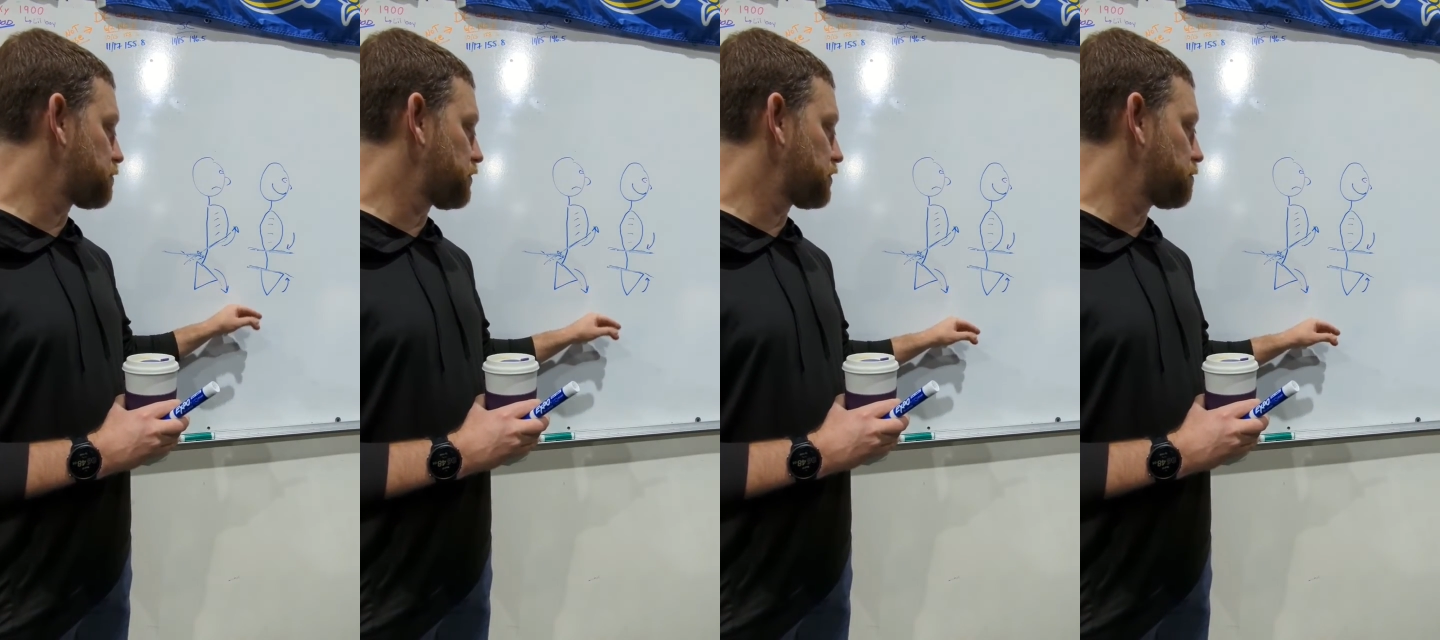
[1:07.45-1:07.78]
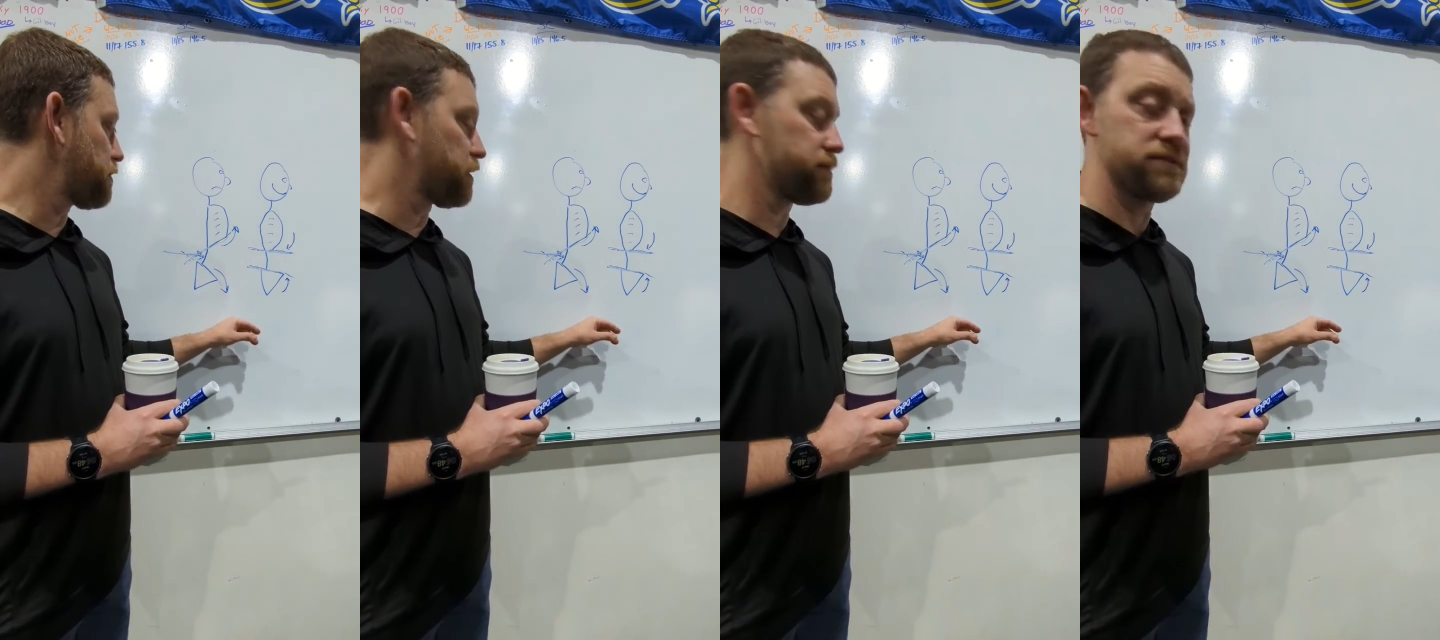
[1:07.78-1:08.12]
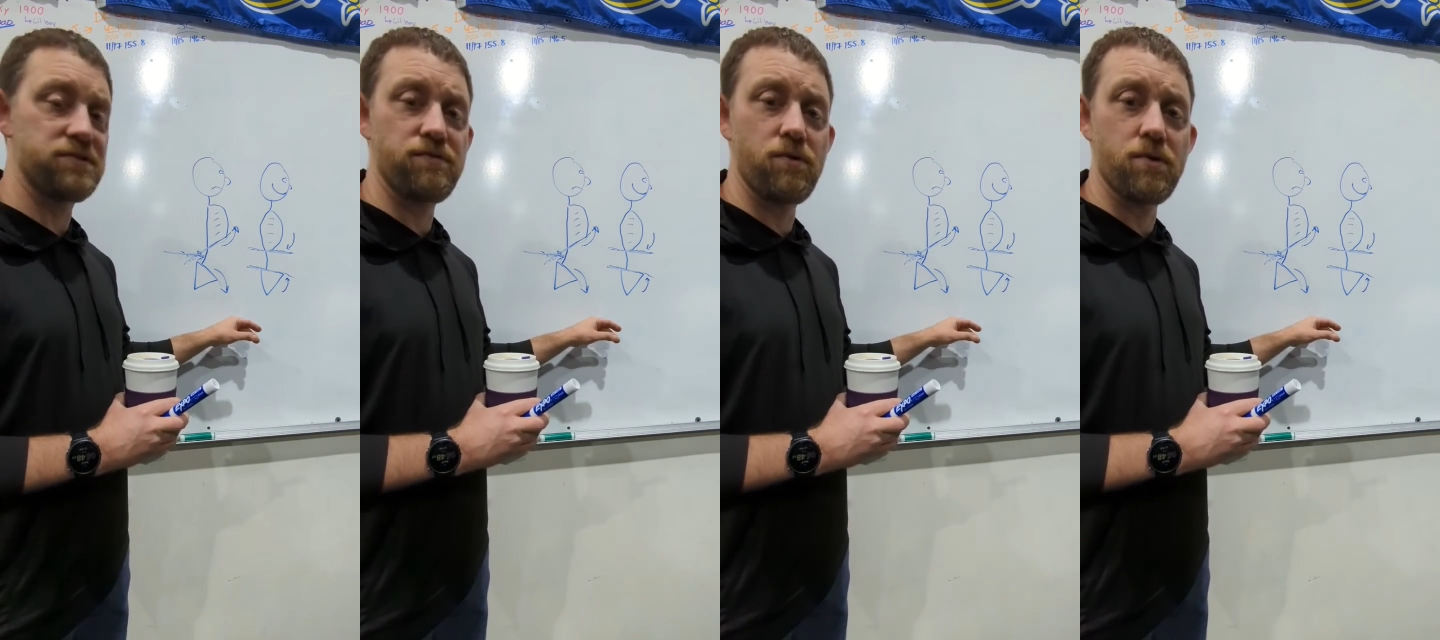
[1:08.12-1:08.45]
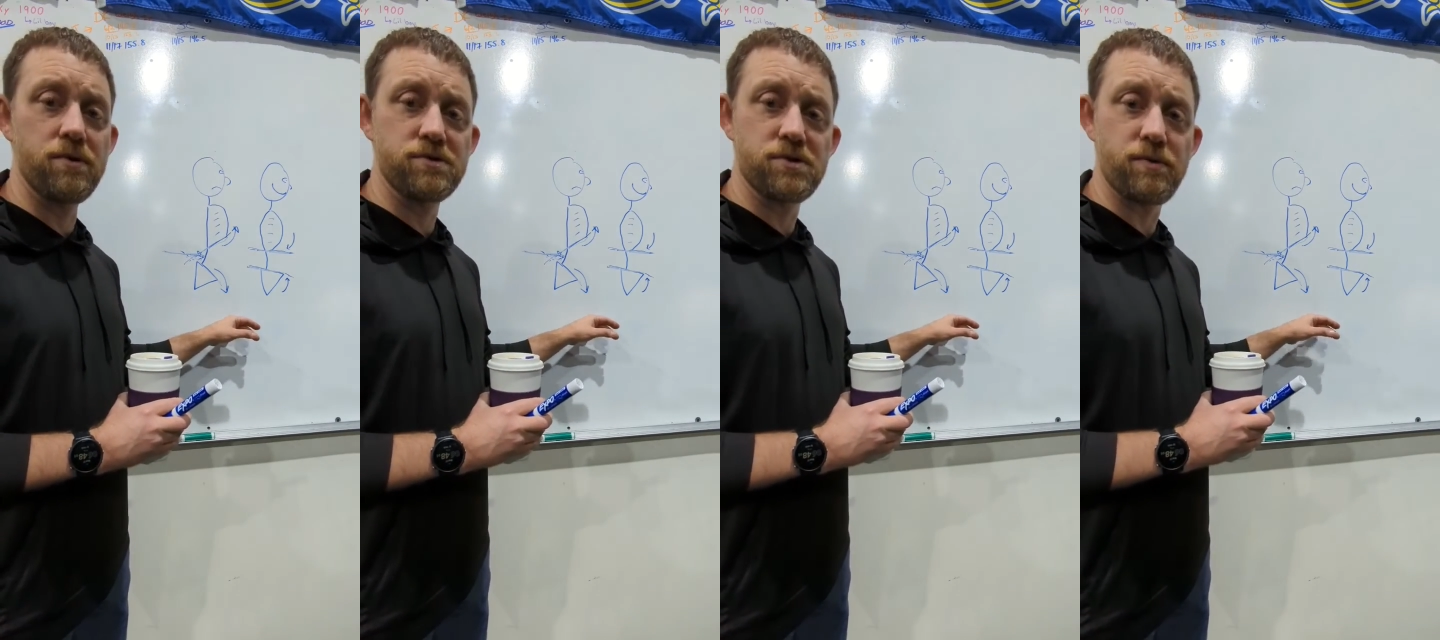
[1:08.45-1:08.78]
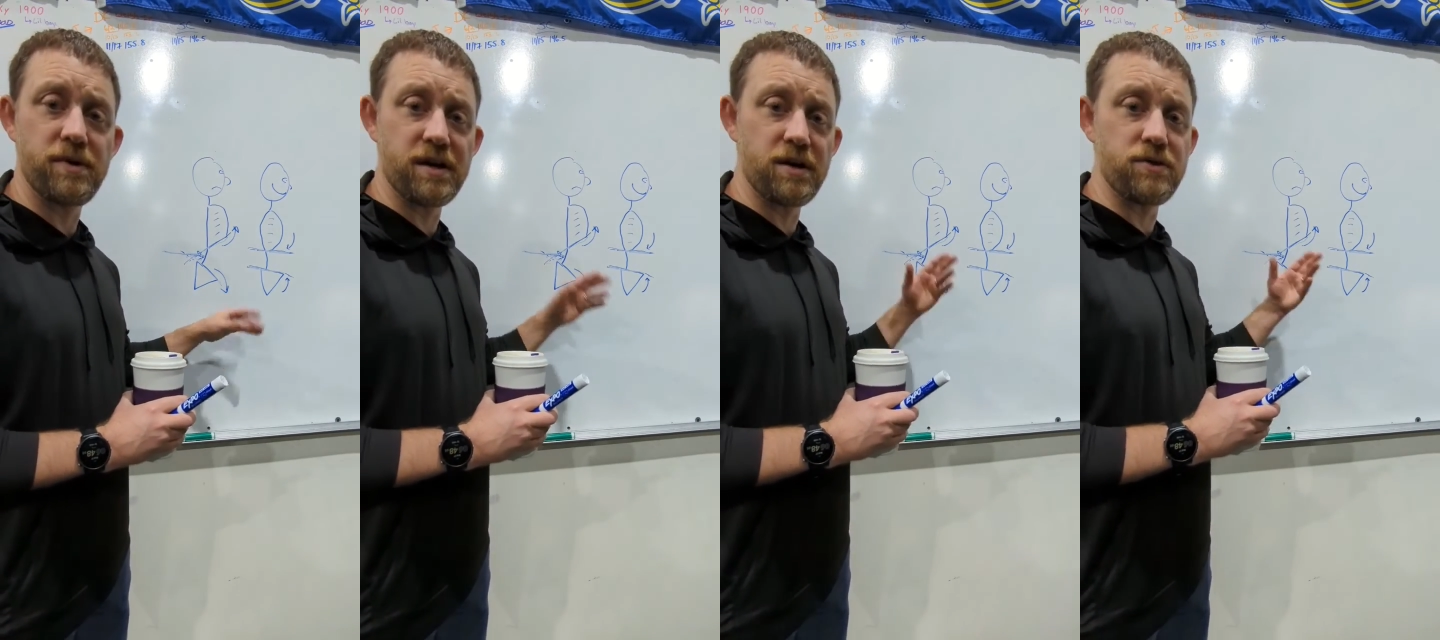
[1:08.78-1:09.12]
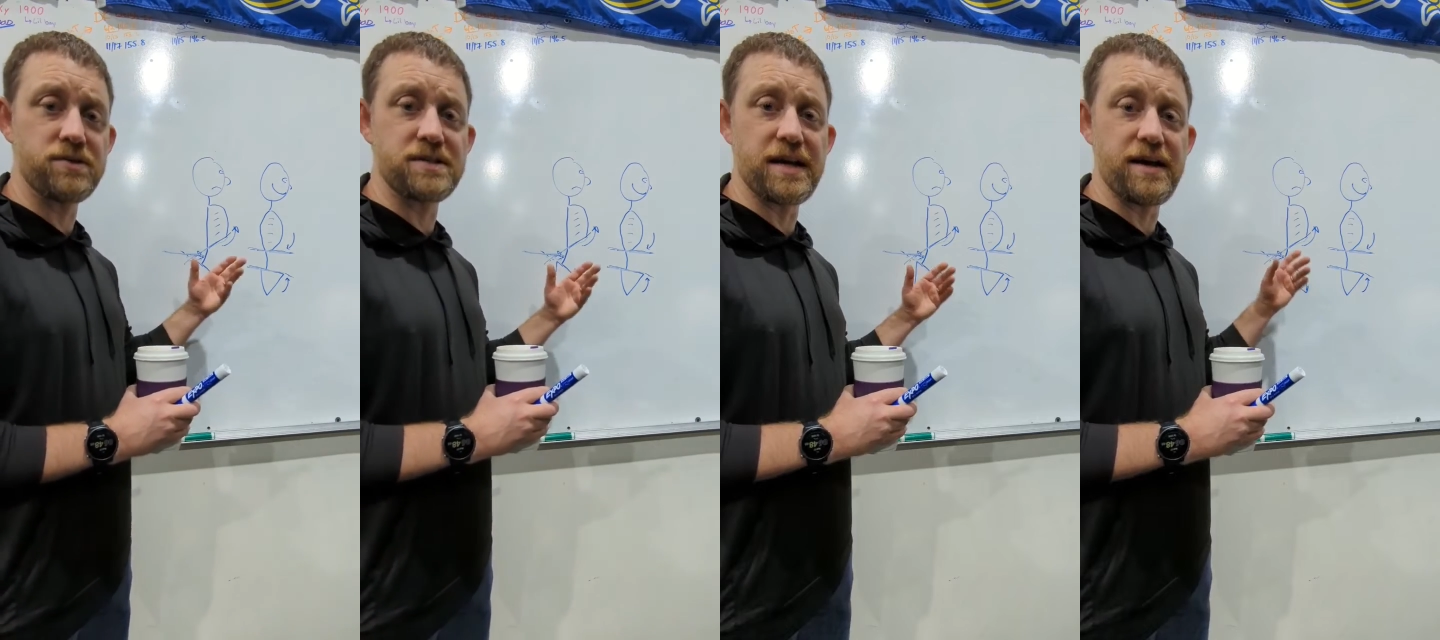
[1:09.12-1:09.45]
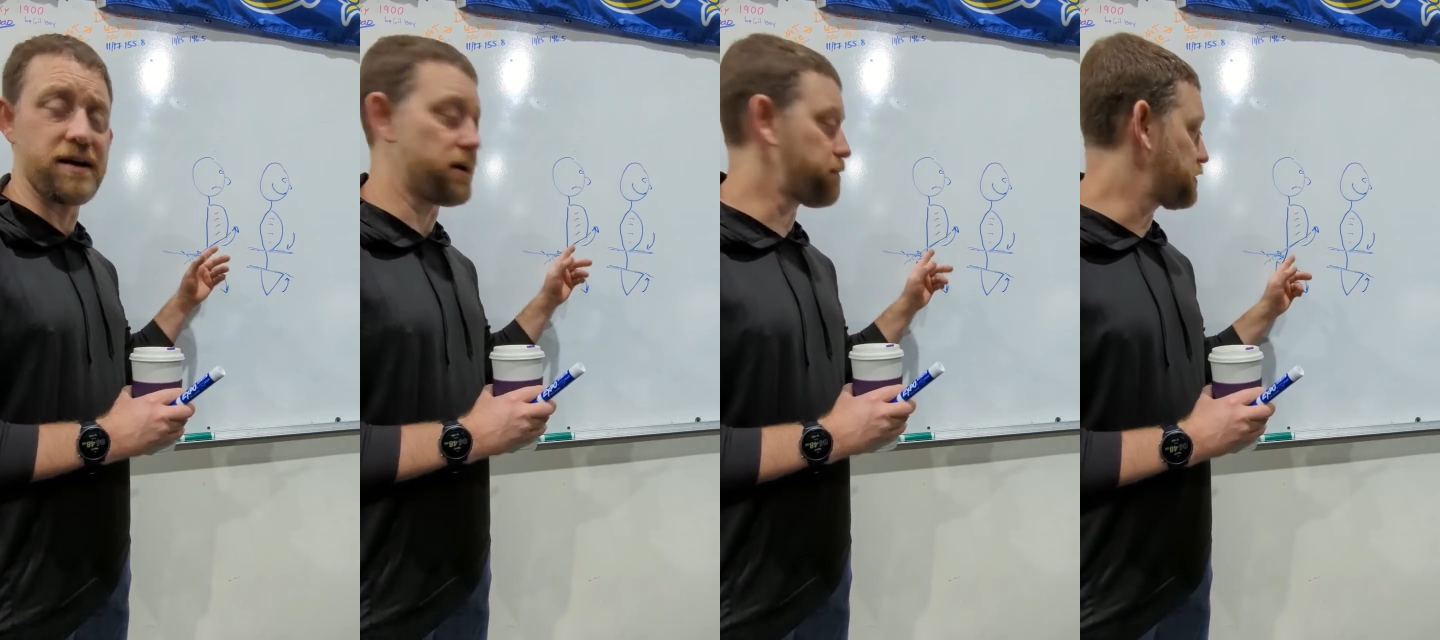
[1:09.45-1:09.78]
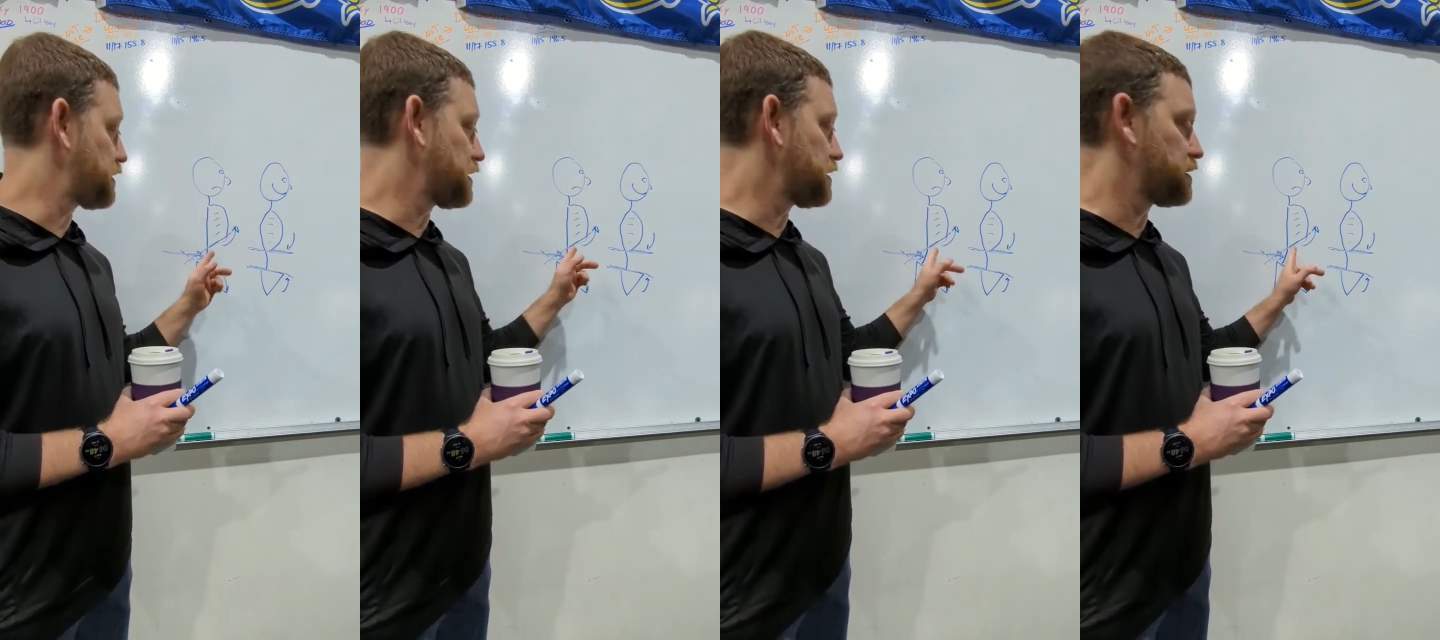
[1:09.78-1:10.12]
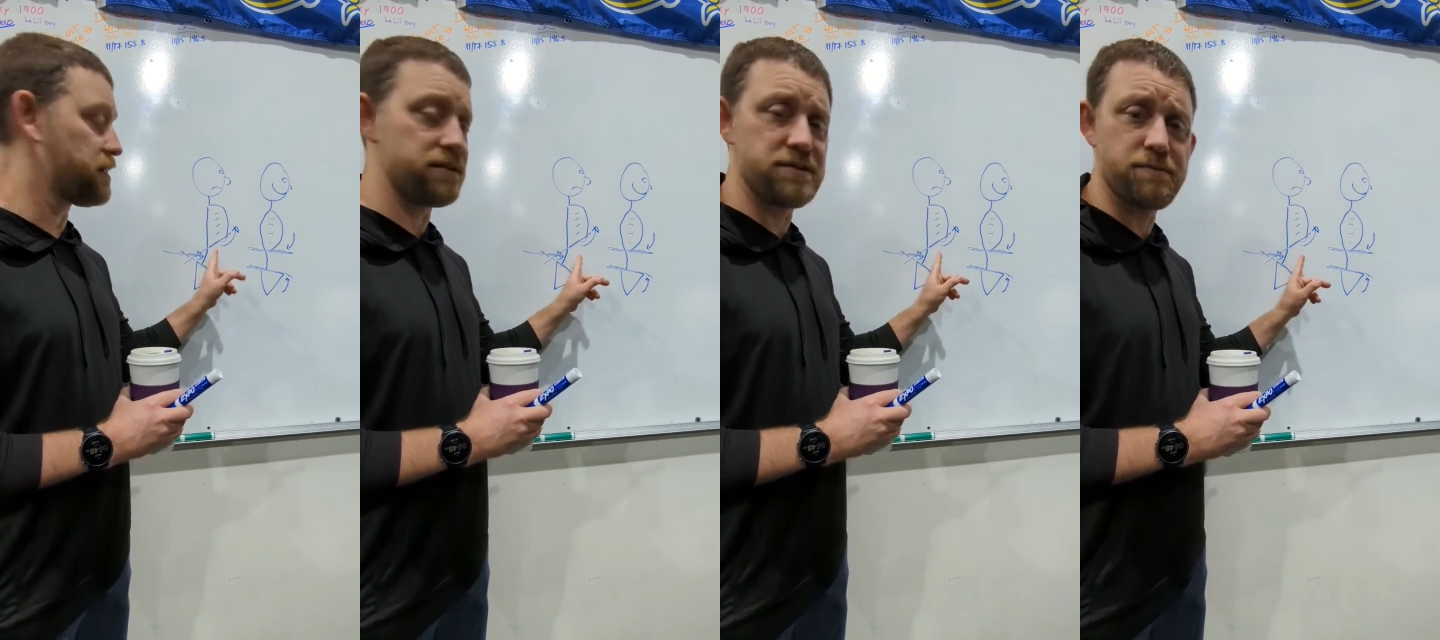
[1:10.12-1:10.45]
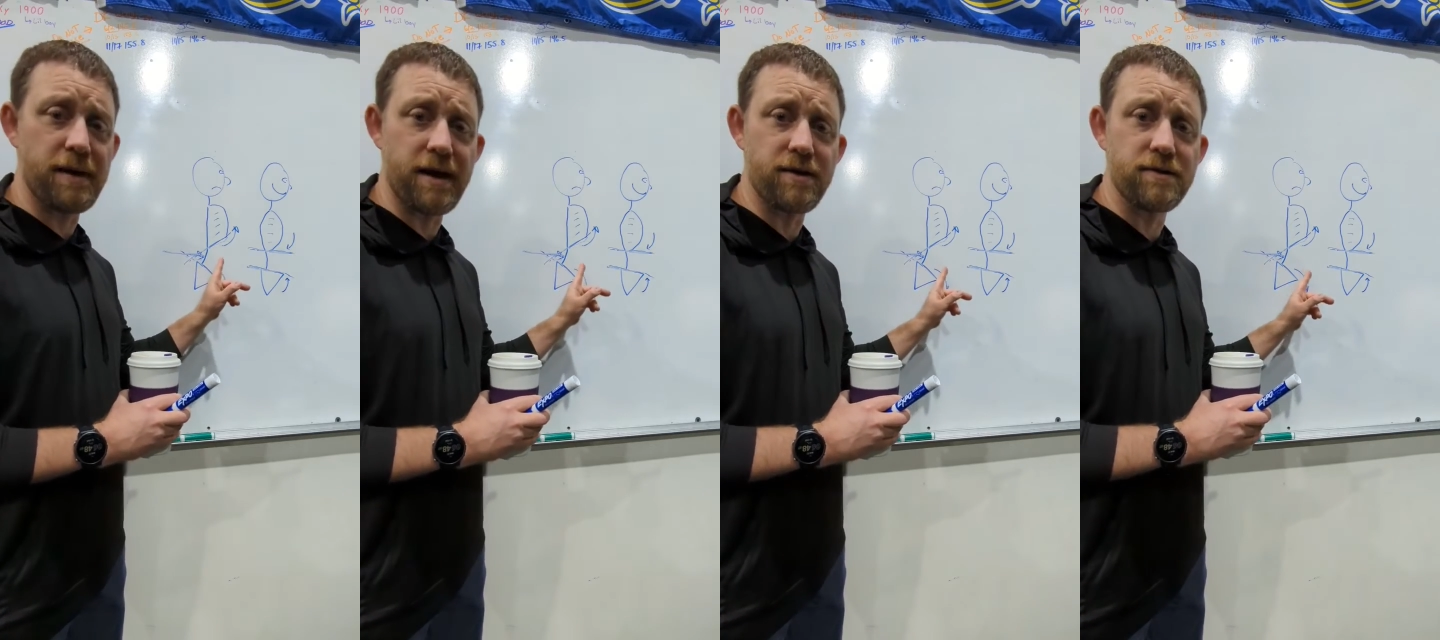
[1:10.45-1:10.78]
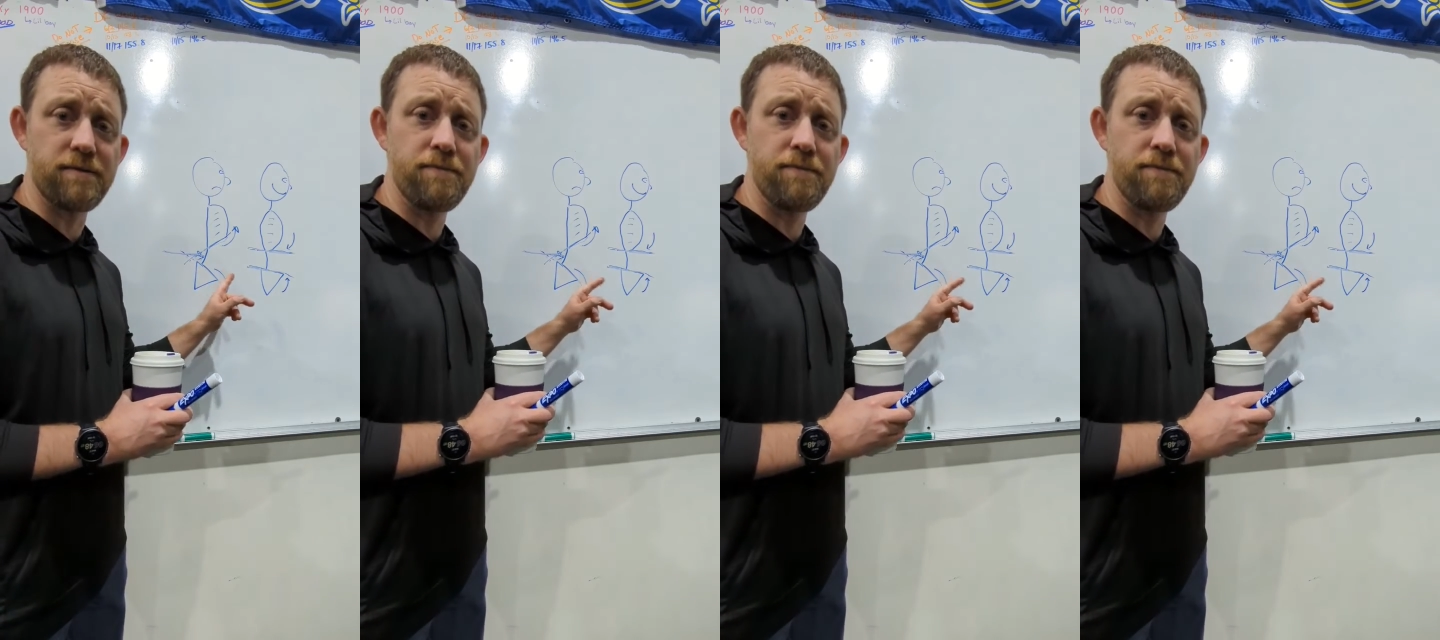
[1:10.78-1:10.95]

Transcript: pull the pelvis forward, so when you go stand up, you get into this pattern.